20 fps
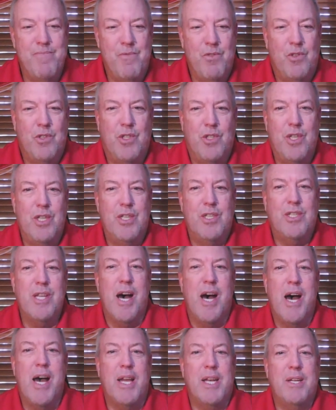she's
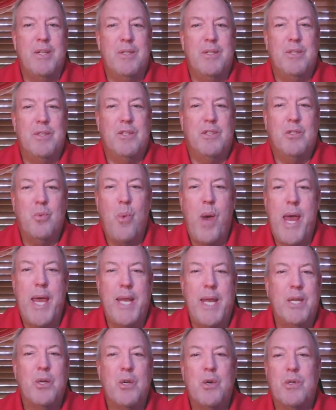not
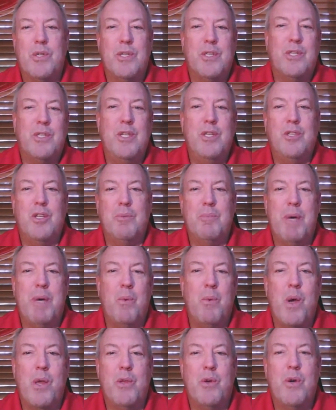swayed in her decision by
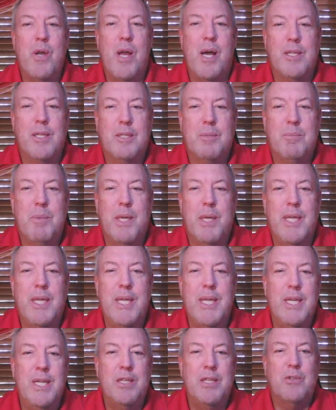whether or not somebody
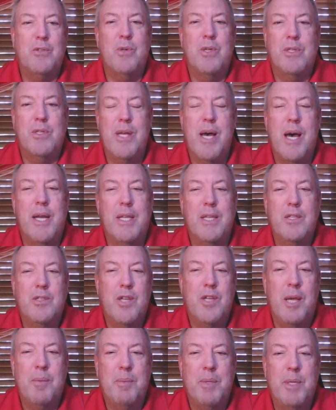is or is not in the
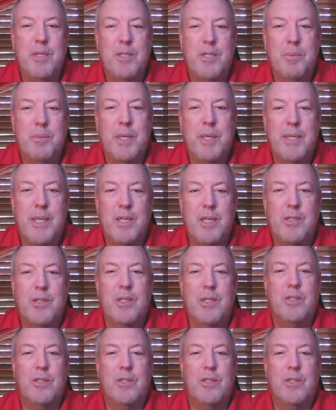championship contention.